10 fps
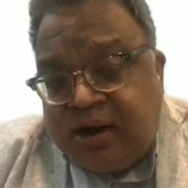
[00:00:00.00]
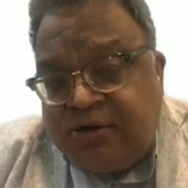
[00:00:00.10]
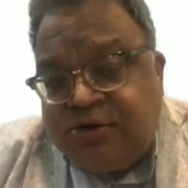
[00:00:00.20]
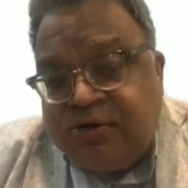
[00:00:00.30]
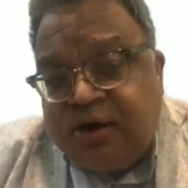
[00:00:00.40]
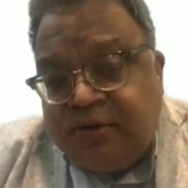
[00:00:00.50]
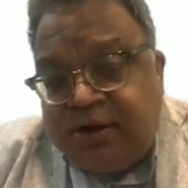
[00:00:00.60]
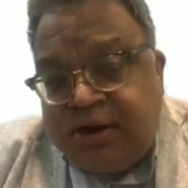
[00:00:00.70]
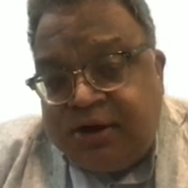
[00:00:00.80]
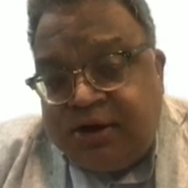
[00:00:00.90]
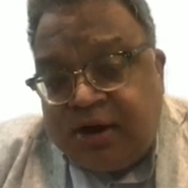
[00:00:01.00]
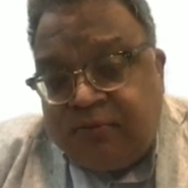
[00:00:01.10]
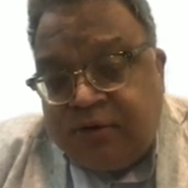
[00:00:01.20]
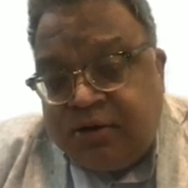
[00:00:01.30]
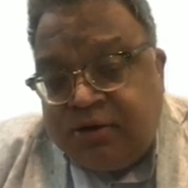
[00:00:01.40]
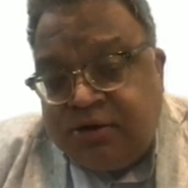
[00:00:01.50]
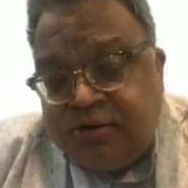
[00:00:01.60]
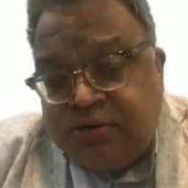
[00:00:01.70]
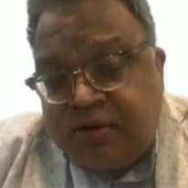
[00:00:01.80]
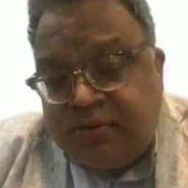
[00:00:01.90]
I used to cover the entire world,
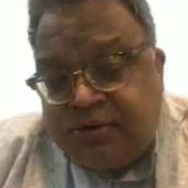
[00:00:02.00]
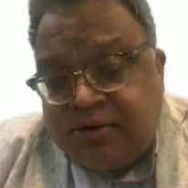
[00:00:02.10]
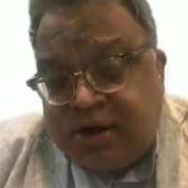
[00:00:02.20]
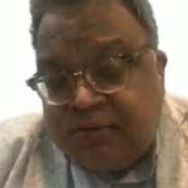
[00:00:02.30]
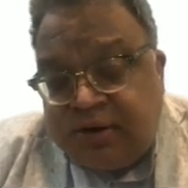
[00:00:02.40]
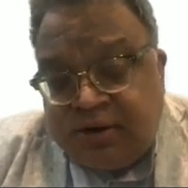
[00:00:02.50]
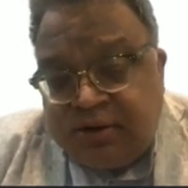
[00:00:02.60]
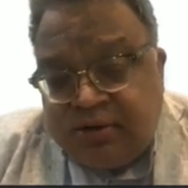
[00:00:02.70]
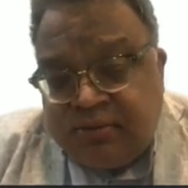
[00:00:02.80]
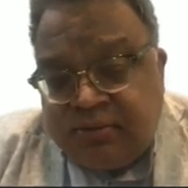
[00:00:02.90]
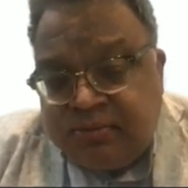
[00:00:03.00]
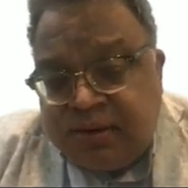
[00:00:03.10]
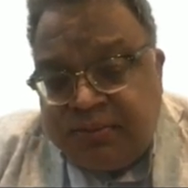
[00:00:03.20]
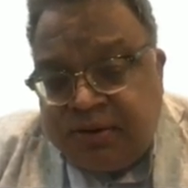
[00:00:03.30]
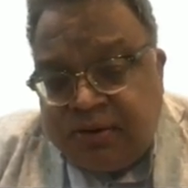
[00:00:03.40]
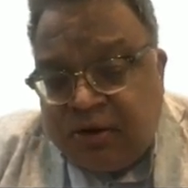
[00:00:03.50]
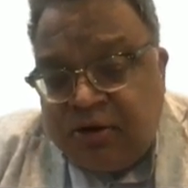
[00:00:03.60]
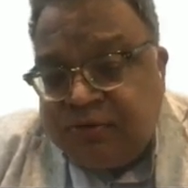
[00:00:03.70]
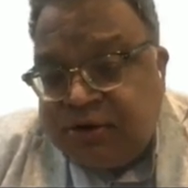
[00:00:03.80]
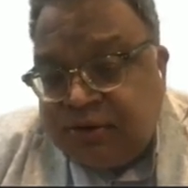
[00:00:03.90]
so I was traveling maybe
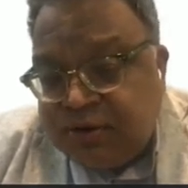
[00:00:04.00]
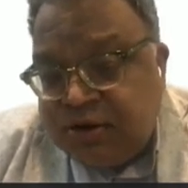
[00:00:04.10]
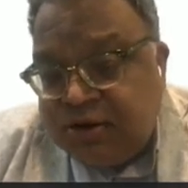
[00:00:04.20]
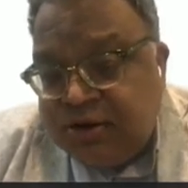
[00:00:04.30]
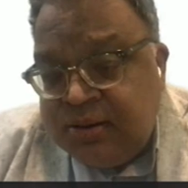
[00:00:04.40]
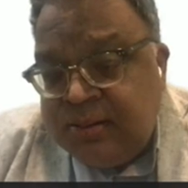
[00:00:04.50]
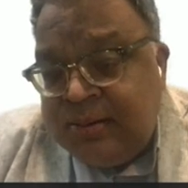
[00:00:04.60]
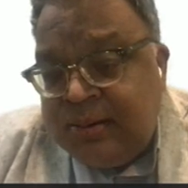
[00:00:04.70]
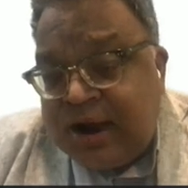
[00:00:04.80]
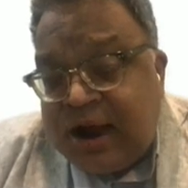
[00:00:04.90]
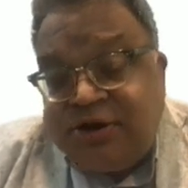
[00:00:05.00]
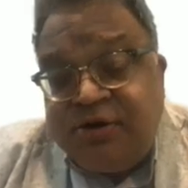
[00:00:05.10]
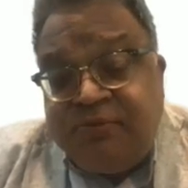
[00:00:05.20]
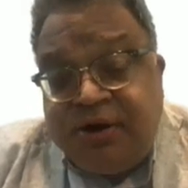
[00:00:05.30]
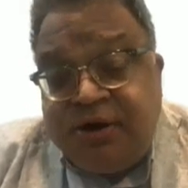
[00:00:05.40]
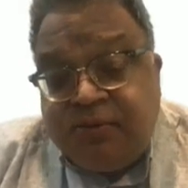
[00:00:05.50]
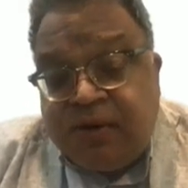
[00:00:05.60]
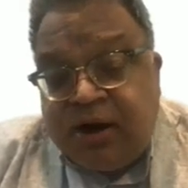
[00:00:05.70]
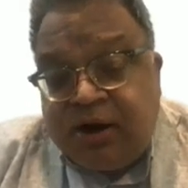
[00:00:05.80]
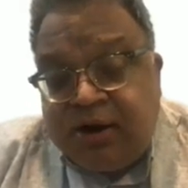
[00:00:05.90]
all over the world as and when
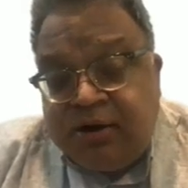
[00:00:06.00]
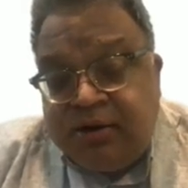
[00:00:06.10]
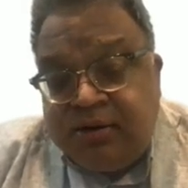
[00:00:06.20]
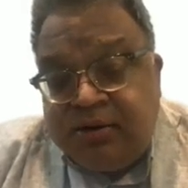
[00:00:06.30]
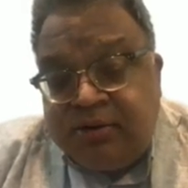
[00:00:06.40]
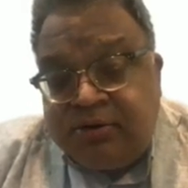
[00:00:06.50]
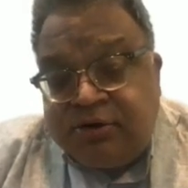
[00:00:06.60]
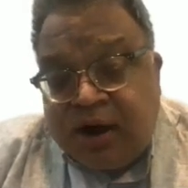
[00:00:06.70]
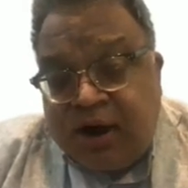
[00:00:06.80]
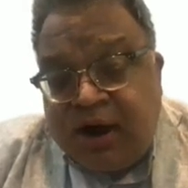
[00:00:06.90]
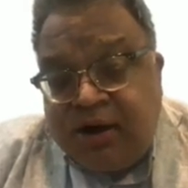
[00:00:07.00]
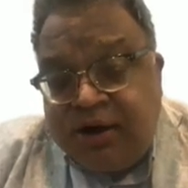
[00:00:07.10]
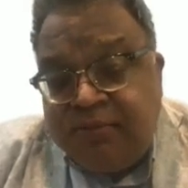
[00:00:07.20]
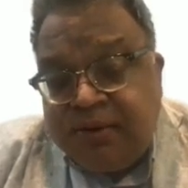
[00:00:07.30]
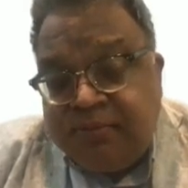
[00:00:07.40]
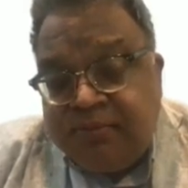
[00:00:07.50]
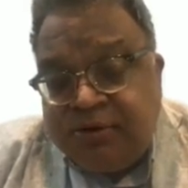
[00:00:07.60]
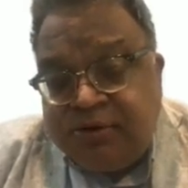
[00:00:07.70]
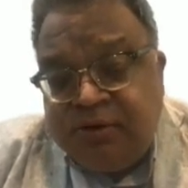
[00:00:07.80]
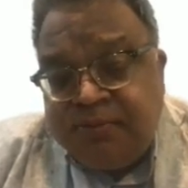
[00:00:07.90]
required. So I had team
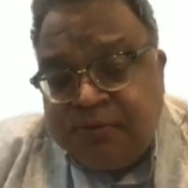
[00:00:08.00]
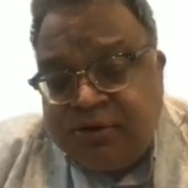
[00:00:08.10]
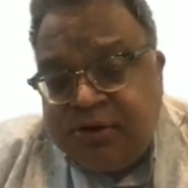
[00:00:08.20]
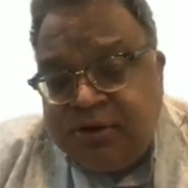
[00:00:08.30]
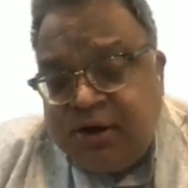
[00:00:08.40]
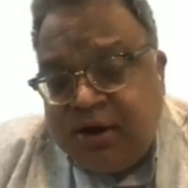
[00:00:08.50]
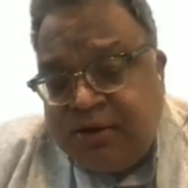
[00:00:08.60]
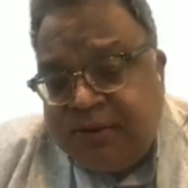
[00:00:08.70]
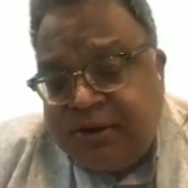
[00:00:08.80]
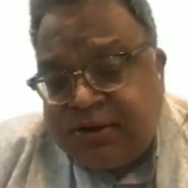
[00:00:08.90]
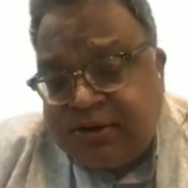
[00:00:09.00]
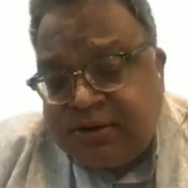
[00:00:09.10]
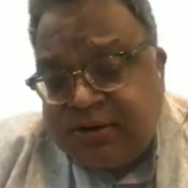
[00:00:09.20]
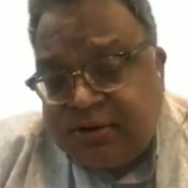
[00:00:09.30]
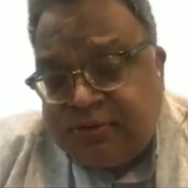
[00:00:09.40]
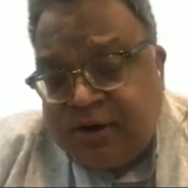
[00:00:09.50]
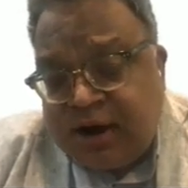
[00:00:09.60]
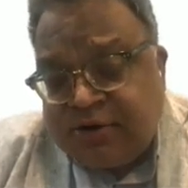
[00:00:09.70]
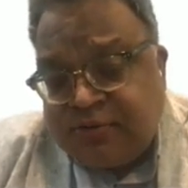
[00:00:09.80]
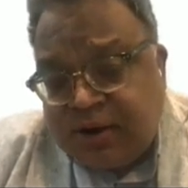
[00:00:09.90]
members who were posted in other places also
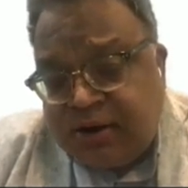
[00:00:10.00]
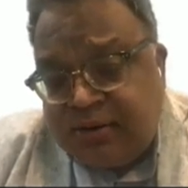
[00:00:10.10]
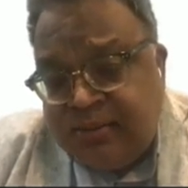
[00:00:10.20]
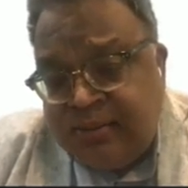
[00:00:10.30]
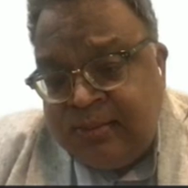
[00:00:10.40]
as well.